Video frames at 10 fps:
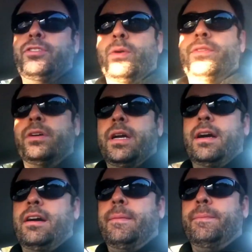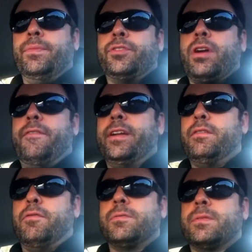doing the
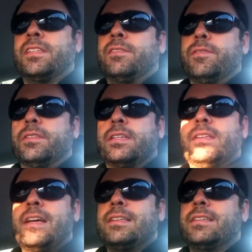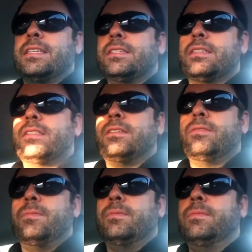trifecta for success. He's
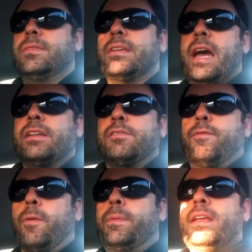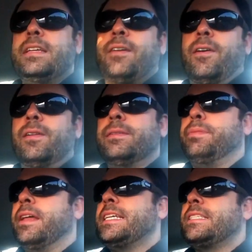got his four P's all in
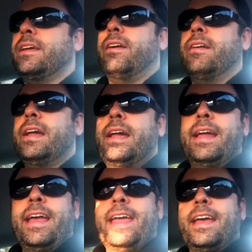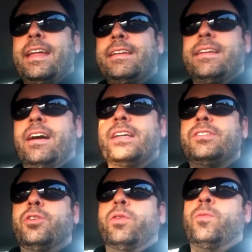place there. And he's
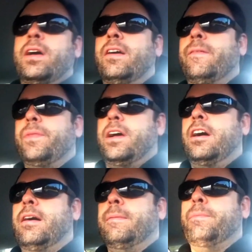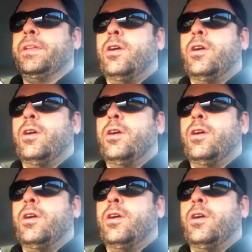doing well. Been